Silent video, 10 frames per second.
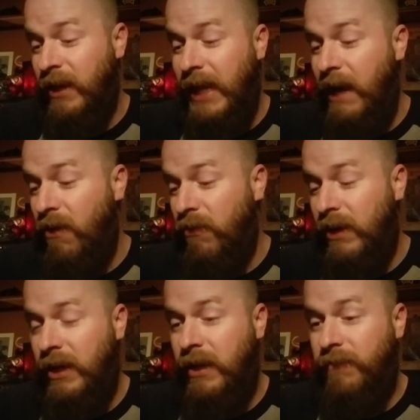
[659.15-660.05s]

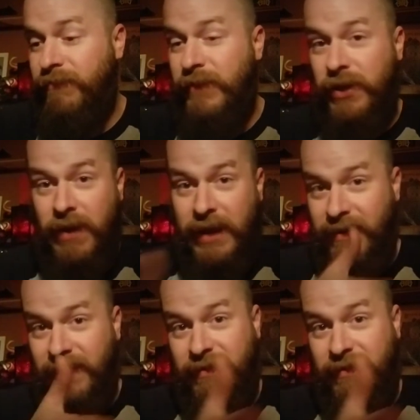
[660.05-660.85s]
allow Euron to